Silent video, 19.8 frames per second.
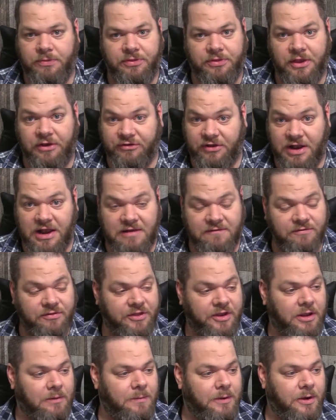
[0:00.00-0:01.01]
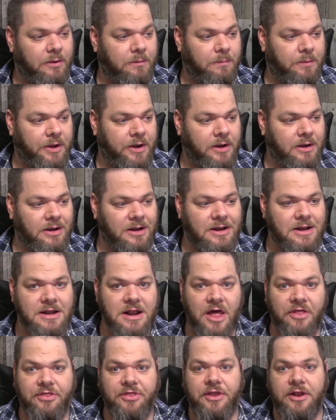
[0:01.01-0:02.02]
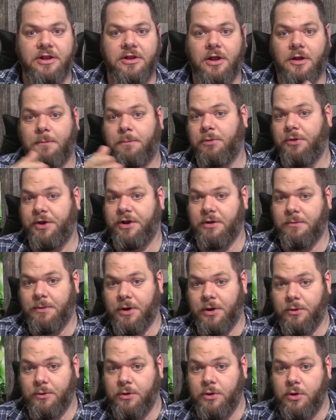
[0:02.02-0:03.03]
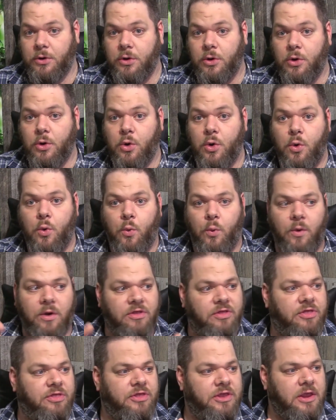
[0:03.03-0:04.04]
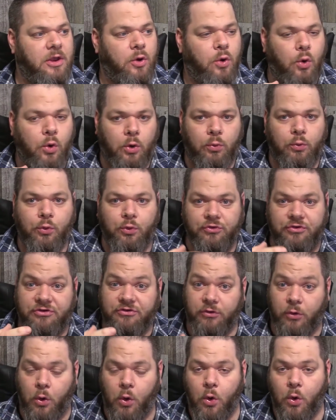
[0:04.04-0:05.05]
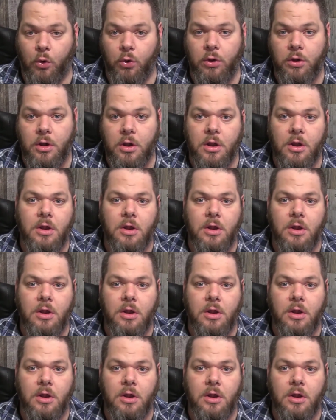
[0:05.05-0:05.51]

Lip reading: I didn't even think about, but nothing to complain about with the core rules as a whole.